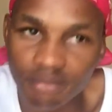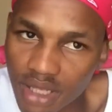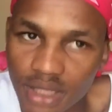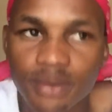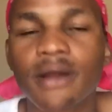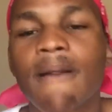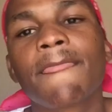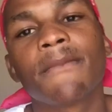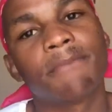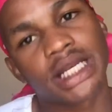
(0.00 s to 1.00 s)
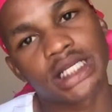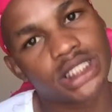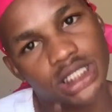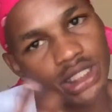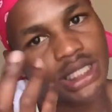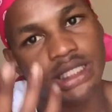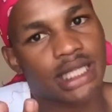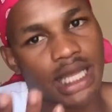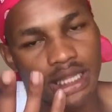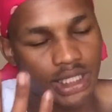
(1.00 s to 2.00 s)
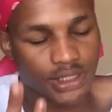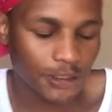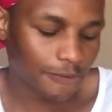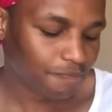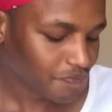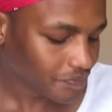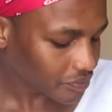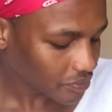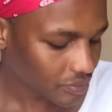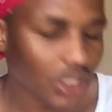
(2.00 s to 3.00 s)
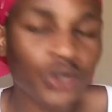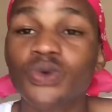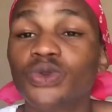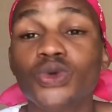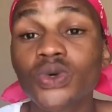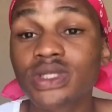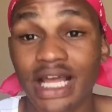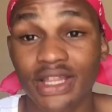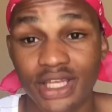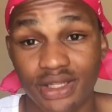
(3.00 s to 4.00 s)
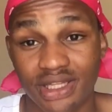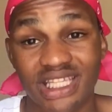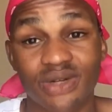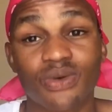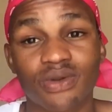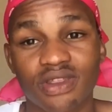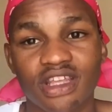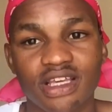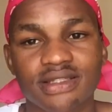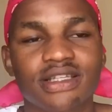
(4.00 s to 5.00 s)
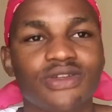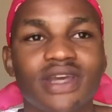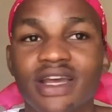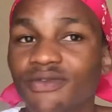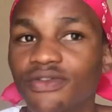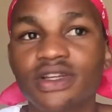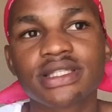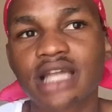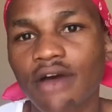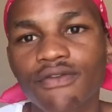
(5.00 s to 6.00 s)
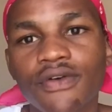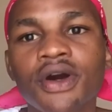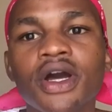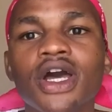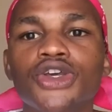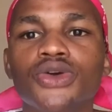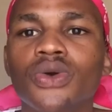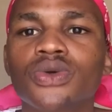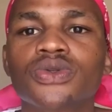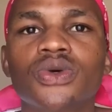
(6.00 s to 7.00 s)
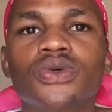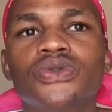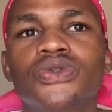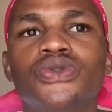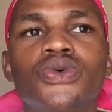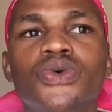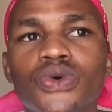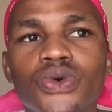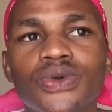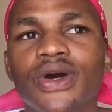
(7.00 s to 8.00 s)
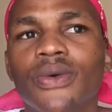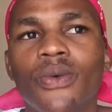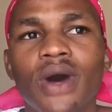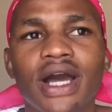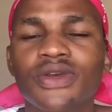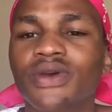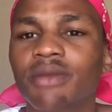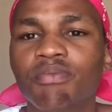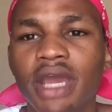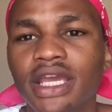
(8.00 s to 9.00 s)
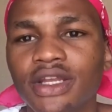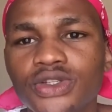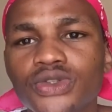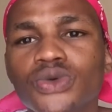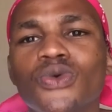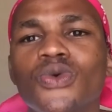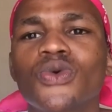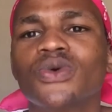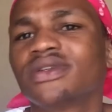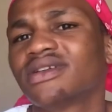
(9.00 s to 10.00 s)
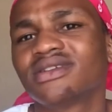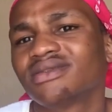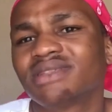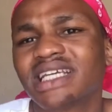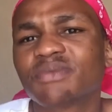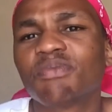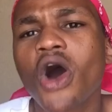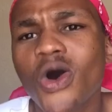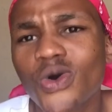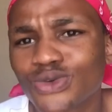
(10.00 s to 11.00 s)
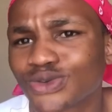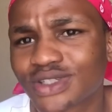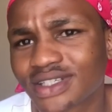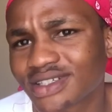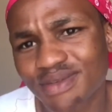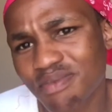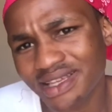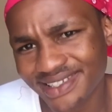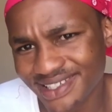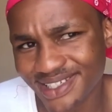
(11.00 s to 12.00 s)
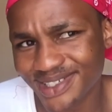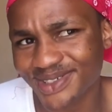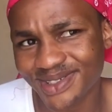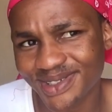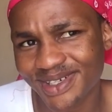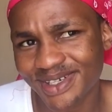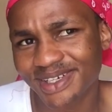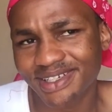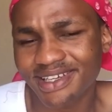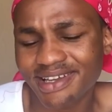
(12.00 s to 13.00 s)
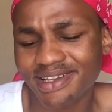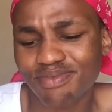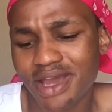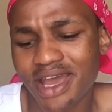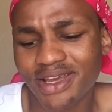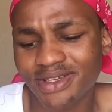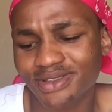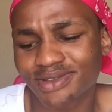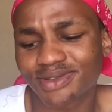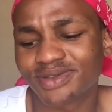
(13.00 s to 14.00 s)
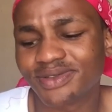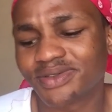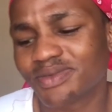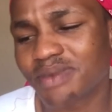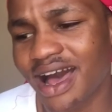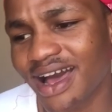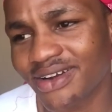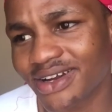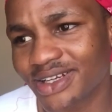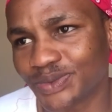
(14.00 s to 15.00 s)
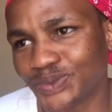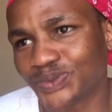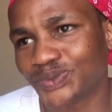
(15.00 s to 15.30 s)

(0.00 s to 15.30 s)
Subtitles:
Maybe. But that's like that. Those are the good things. You get free stuff. You also do the work. You get paid to just post. Imagine getting paid 100.